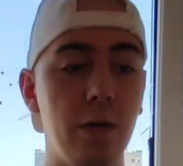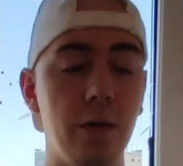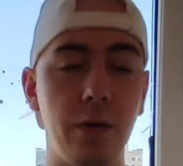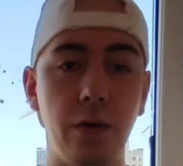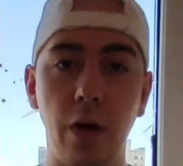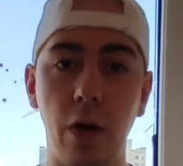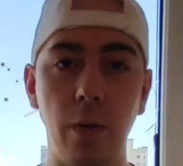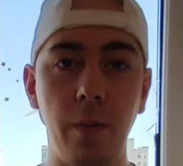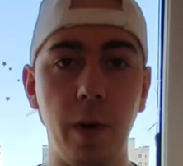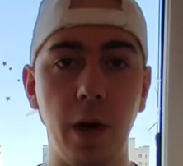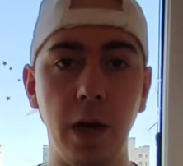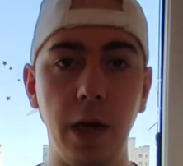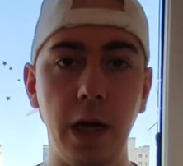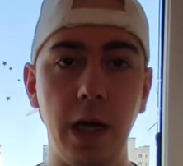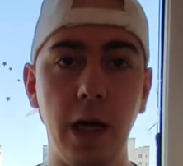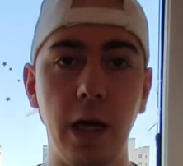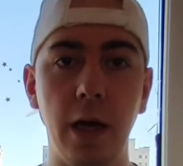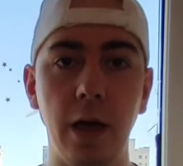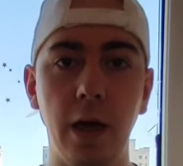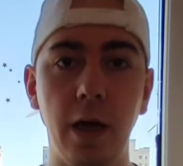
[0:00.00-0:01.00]
no
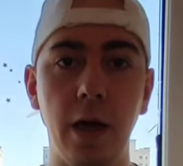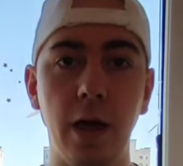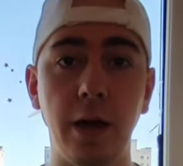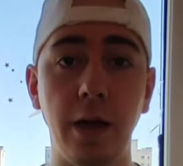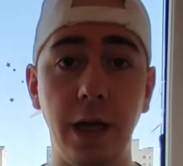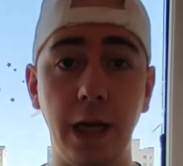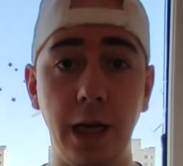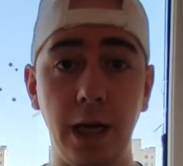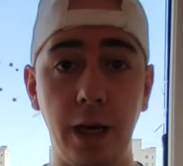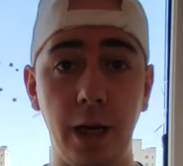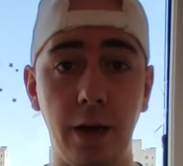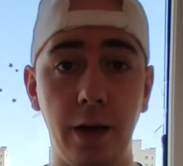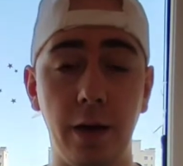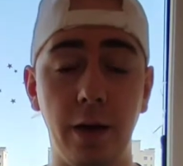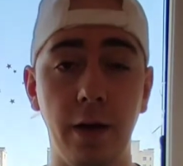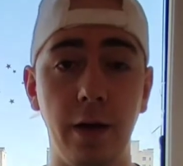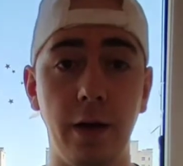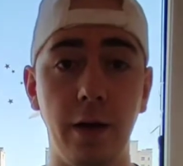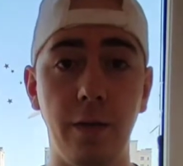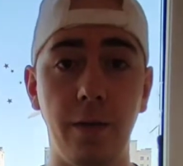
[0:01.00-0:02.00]
money needed
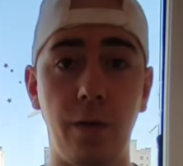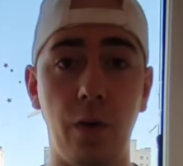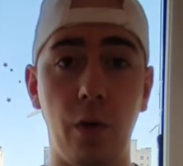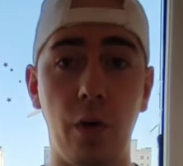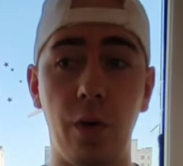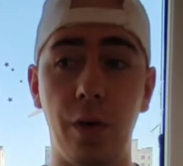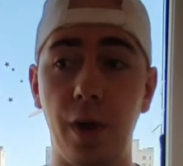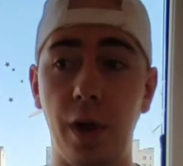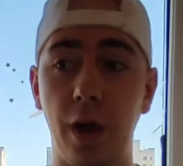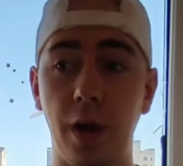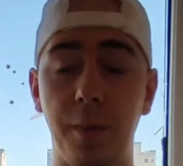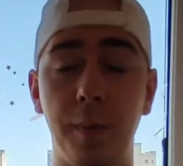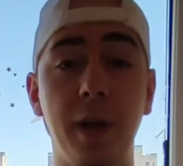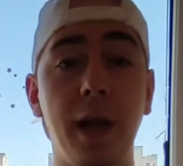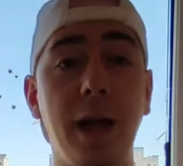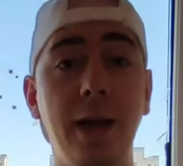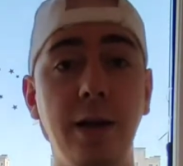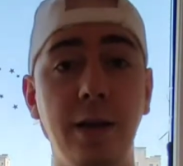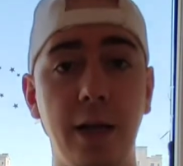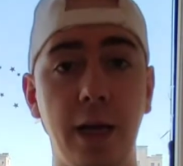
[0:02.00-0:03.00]
for the
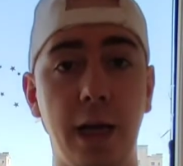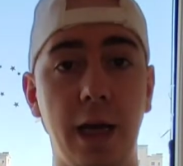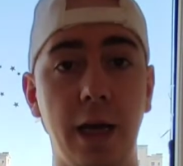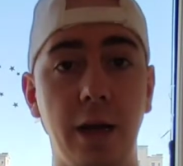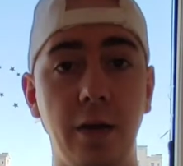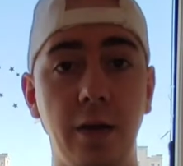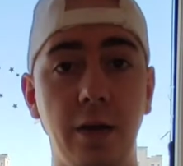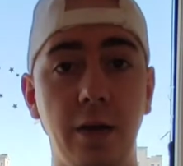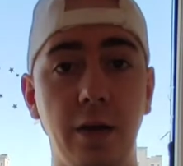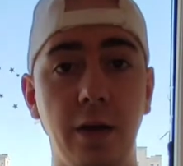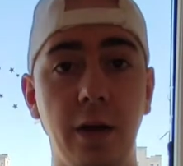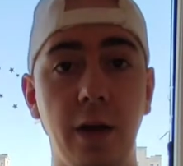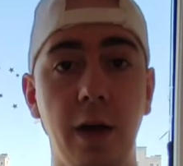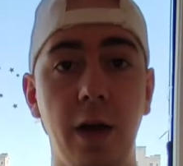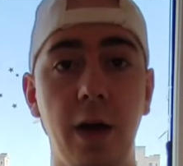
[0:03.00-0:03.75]
plane tickets.